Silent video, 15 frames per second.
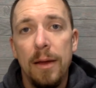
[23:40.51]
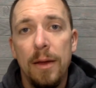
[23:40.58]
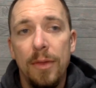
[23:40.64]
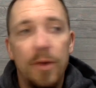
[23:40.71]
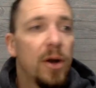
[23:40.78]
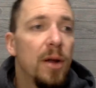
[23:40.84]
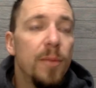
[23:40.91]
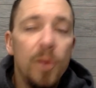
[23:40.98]

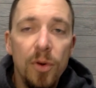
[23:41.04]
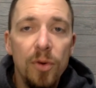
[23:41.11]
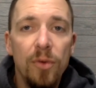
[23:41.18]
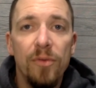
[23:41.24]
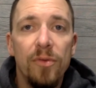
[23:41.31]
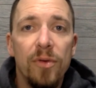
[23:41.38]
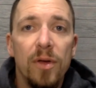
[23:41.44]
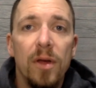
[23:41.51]
They're going to
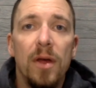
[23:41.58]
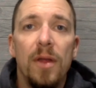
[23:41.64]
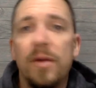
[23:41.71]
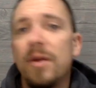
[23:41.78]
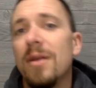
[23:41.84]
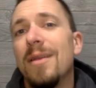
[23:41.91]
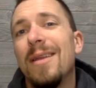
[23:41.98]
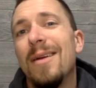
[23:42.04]
move.
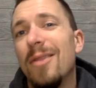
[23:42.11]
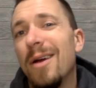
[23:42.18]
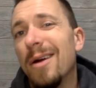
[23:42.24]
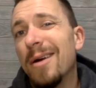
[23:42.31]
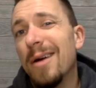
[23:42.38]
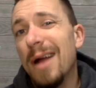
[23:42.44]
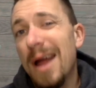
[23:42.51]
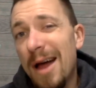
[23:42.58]
They're going to no
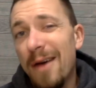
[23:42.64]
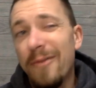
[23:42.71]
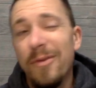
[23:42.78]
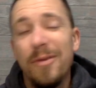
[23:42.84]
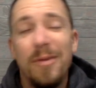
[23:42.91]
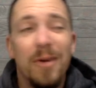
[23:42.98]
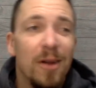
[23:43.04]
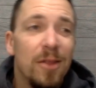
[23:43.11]
longer have
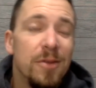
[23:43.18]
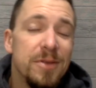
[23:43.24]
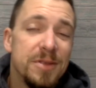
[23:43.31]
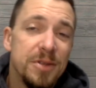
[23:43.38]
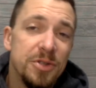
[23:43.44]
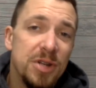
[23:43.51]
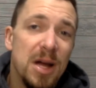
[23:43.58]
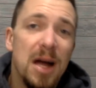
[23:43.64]
you. They're going to lose
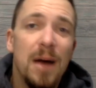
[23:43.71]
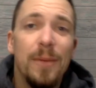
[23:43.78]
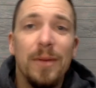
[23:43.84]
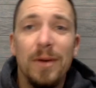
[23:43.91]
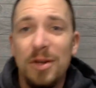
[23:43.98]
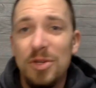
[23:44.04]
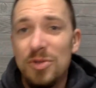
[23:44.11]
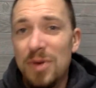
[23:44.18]
their job.
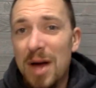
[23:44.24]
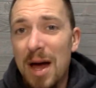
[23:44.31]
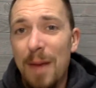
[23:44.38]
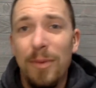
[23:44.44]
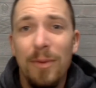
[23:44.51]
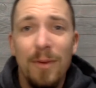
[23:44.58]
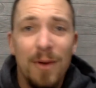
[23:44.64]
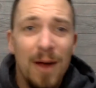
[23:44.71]
They're going to
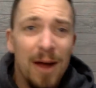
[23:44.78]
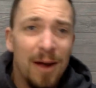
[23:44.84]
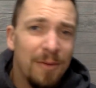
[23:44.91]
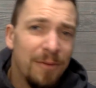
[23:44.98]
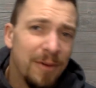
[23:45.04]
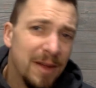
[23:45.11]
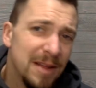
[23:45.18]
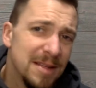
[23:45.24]
drop you. They're not going
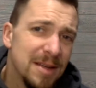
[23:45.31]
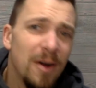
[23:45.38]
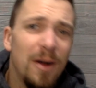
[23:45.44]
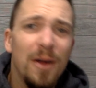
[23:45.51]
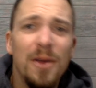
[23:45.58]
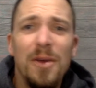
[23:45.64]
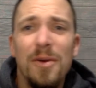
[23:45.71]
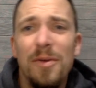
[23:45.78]
to forget to
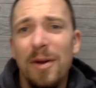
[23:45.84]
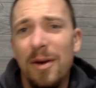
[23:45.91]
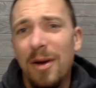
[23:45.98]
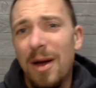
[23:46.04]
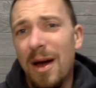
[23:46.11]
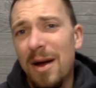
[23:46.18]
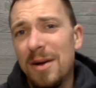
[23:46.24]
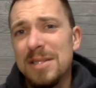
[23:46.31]
call you. They're going
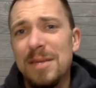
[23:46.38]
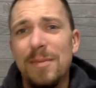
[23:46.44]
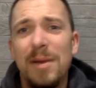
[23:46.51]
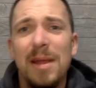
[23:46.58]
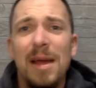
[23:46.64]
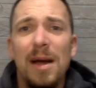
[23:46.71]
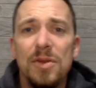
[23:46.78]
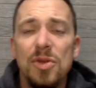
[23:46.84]
to hire
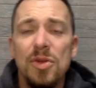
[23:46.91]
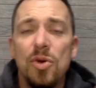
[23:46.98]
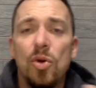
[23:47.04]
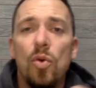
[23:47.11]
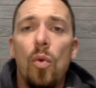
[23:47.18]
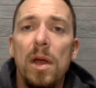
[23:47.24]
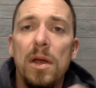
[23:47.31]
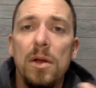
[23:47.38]
somebody else. You're
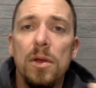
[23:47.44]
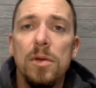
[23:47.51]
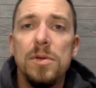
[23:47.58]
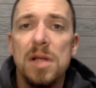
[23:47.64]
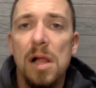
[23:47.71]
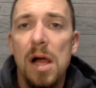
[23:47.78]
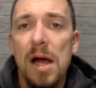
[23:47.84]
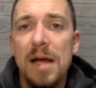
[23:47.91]
going to lose
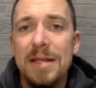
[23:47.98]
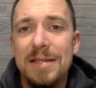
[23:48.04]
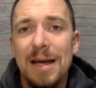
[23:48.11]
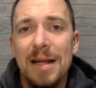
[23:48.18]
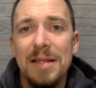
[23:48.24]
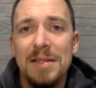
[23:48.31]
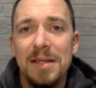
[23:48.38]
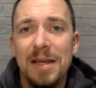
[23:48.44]
clients.
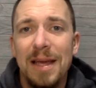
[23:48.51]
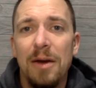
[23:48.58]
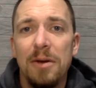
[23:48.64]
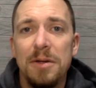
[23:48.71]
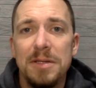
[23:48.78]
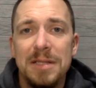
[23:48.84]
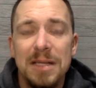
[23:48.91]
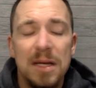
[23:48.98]
That is a
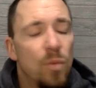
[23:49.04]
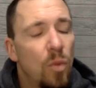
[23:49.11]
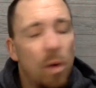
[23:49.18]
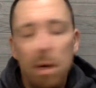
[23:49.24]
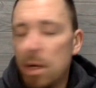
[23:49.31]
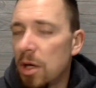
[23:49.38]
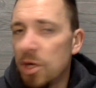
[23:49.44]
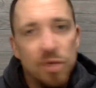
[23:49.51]
guaranteed
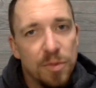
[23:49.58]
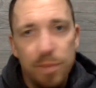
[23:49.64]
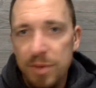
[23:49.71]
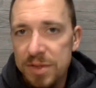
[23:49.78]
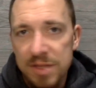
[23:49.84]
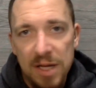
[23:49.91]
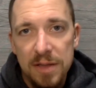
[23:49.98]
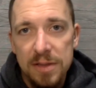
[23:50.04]
one hundred
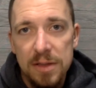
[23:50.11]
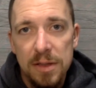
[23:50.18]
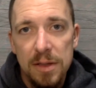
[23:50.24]
percent.